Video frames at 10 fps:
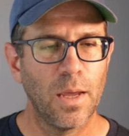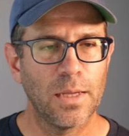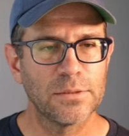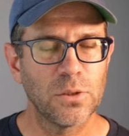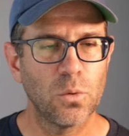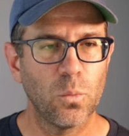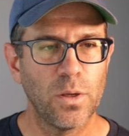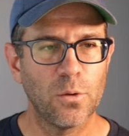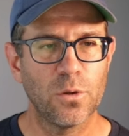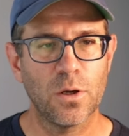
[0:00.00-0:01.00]
and so
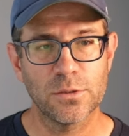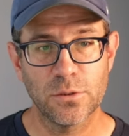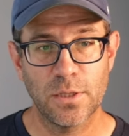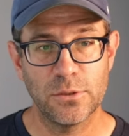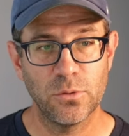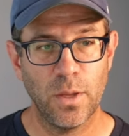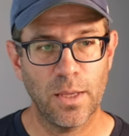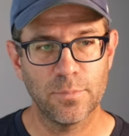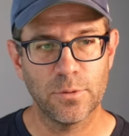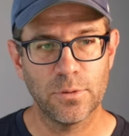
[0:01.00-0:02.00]
we could also then do
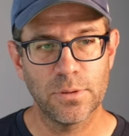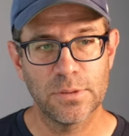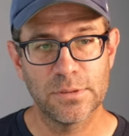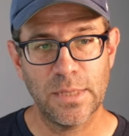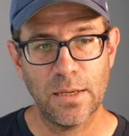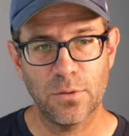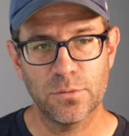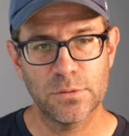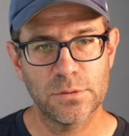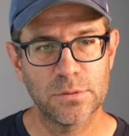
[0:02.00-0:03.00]
animal
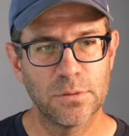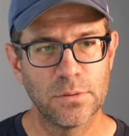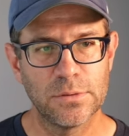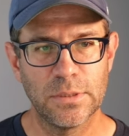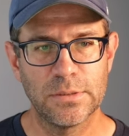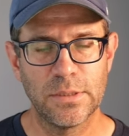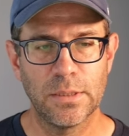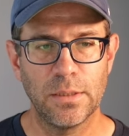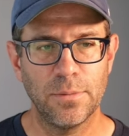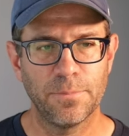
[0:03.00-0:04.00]
sounds
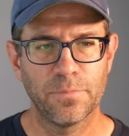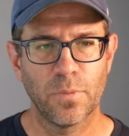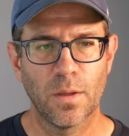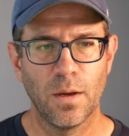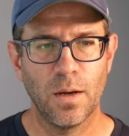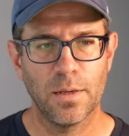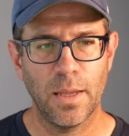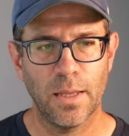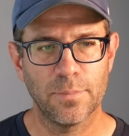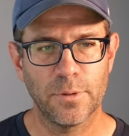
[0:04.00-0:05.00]
dt on
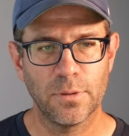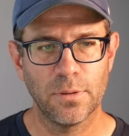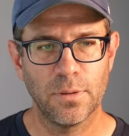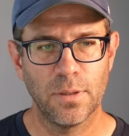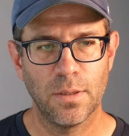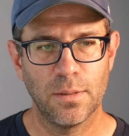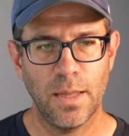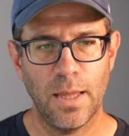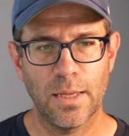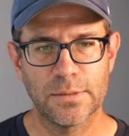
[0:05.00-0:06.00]
animal
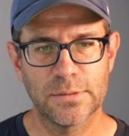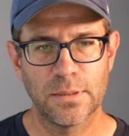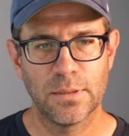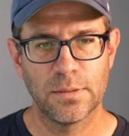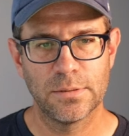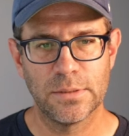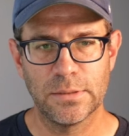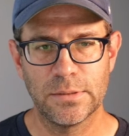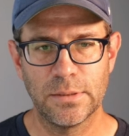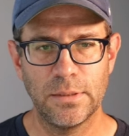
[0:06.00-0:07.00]
legs
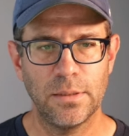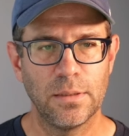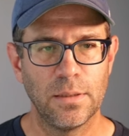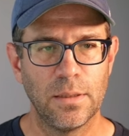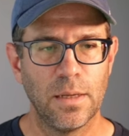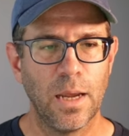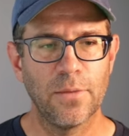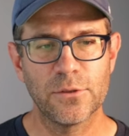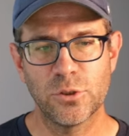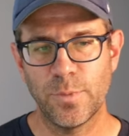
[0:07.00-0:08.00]
dt.
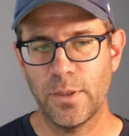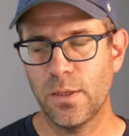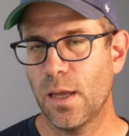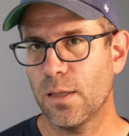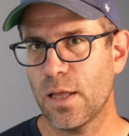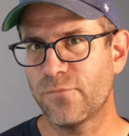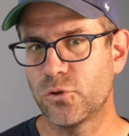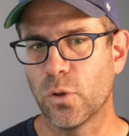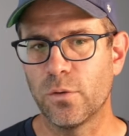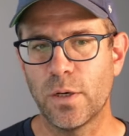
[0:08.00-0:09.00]
And this should be a left
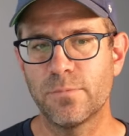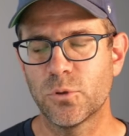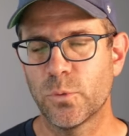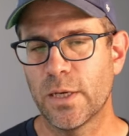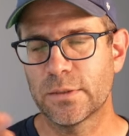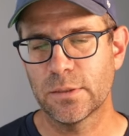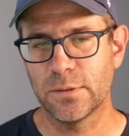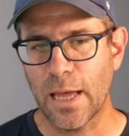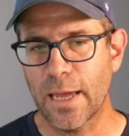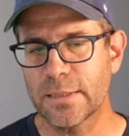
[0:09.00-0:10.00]
join, right? So we get the
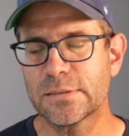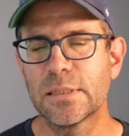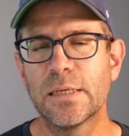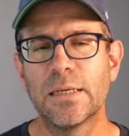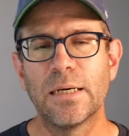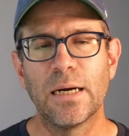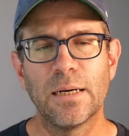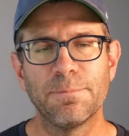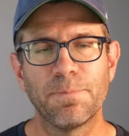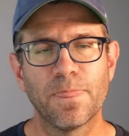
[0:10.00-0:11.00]
legs,
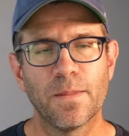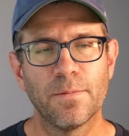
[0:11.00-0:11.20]
um,